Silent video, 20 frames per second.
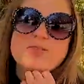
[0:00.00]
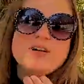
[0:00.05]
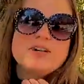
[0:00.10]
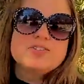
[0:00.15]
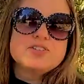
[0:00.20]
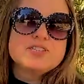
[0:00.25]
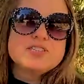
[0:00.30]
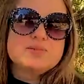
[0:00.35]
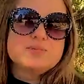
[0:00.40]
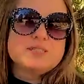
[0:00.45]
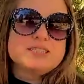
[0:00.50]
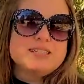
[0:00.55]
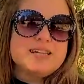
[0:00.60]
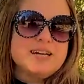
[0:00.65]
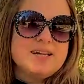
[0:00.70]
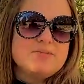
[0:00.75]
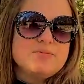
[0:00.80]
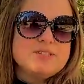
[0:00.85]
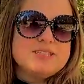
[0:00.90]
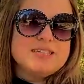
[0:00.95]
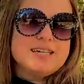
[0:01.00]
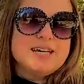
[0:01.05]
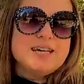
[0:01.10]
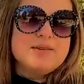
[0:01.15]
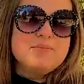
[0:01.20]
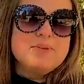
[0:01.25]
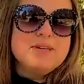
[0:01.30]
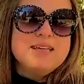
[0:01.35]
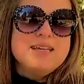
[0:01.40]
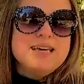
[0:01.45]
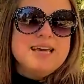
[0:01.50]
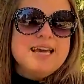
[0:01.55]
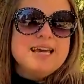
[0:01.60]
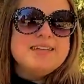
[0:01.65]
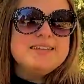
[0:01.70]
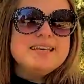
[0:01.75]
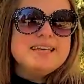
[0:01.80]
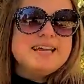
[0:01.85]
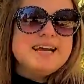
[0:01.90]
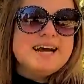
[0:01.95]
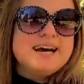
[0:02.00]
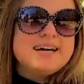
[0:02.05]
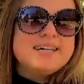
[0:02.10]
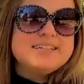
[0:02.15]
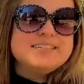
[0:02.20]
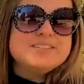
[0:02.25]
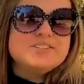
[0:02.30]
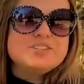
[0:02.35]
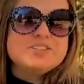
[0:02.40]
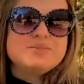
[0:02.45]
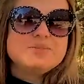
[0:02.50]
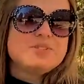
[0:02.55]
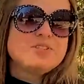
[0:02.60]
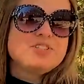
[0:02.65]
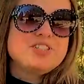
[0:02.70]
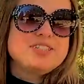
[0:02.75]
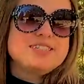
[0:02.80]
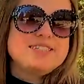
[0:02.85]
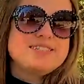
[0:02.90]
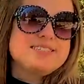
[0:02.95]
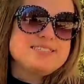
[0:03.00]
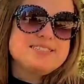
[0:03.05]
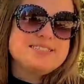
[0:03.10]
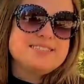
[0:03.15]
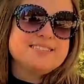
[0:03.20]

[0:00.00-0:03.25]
around Christmas time one time and they had Christmas trees